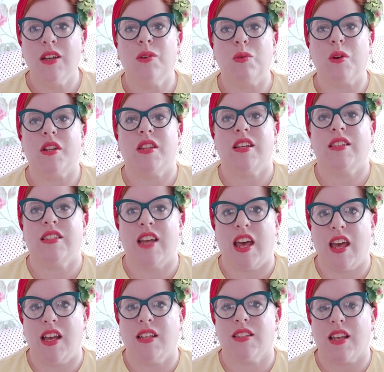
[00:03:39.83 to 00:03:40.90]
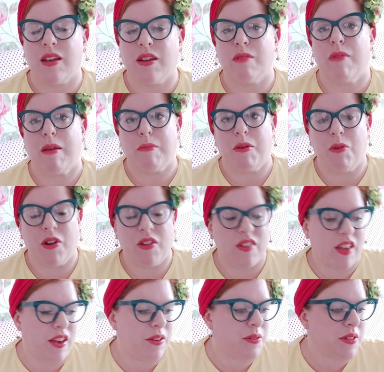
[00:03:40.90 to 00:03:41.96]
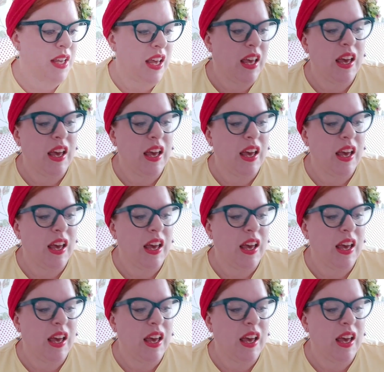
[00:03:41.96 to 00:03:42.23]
one of these days I'm going to make me one of those.